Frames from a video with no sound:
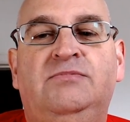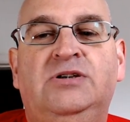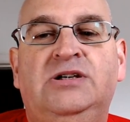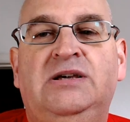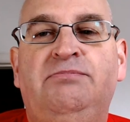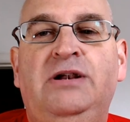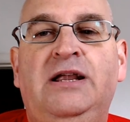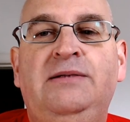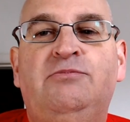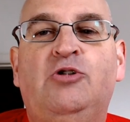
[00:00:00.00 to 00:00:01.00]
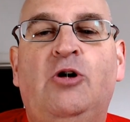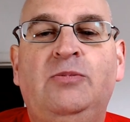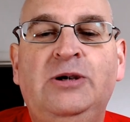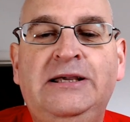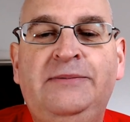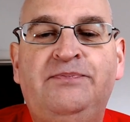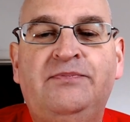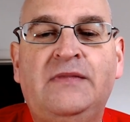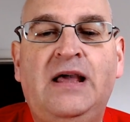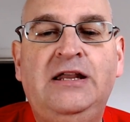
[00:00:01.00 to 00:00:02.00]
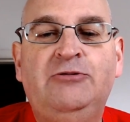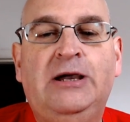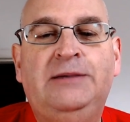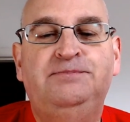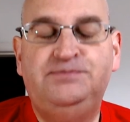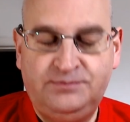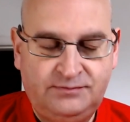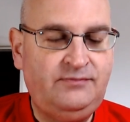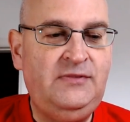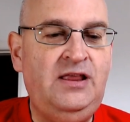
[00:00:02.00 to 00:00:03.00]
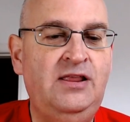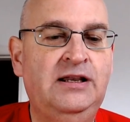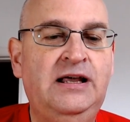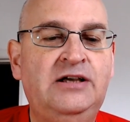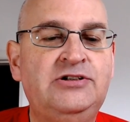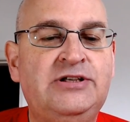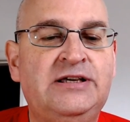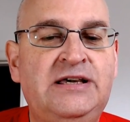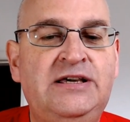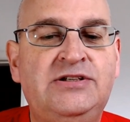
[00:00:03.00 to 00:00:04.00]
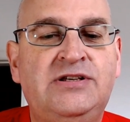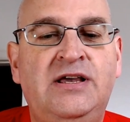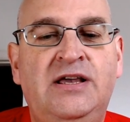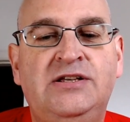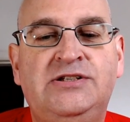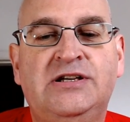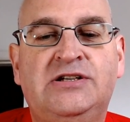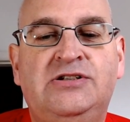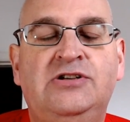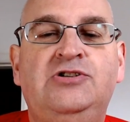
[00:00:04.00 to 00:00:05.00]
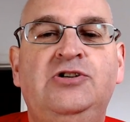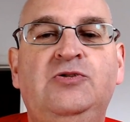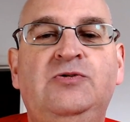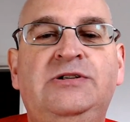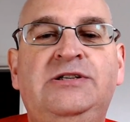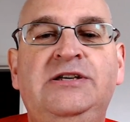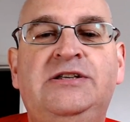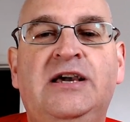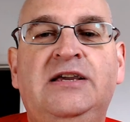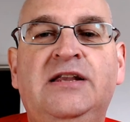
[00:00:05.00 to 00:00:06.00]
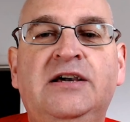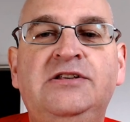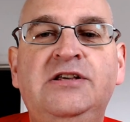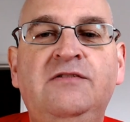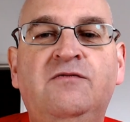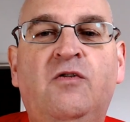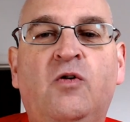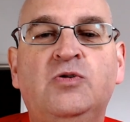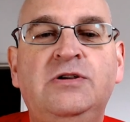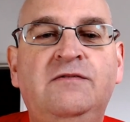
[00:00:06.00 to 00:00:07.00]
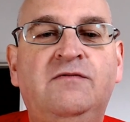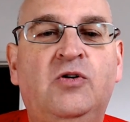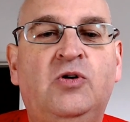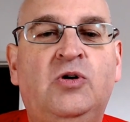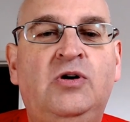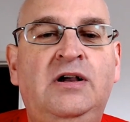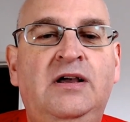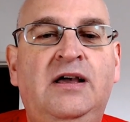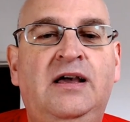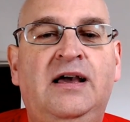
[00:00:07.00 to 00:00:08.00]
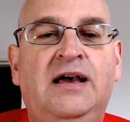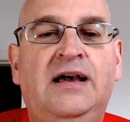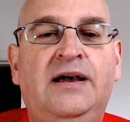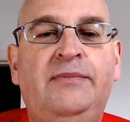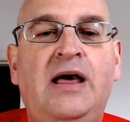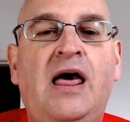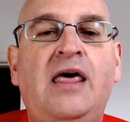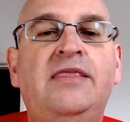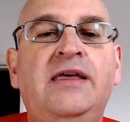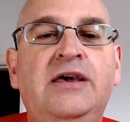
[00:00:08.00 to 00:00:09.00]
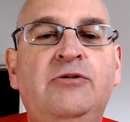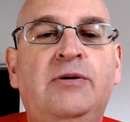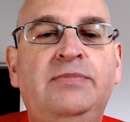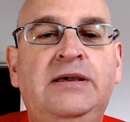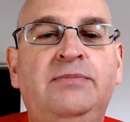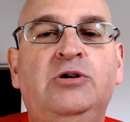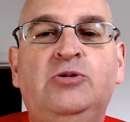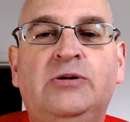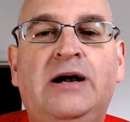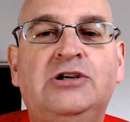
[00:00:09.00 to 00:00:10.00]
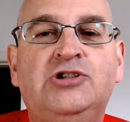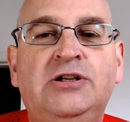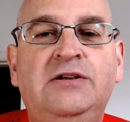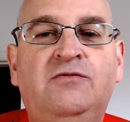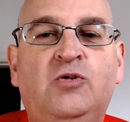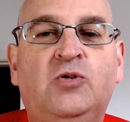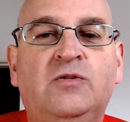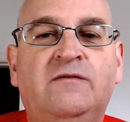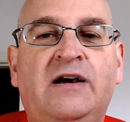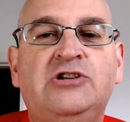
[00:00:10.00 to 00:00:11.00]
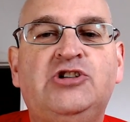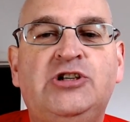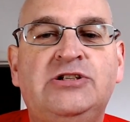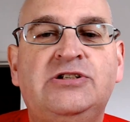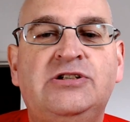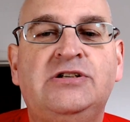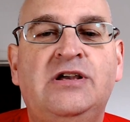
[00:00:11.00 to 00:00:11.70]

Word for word: Complain probably. Anyway, the last thing is 6th of June, D-Day 1944. They were people who actually fought fascists.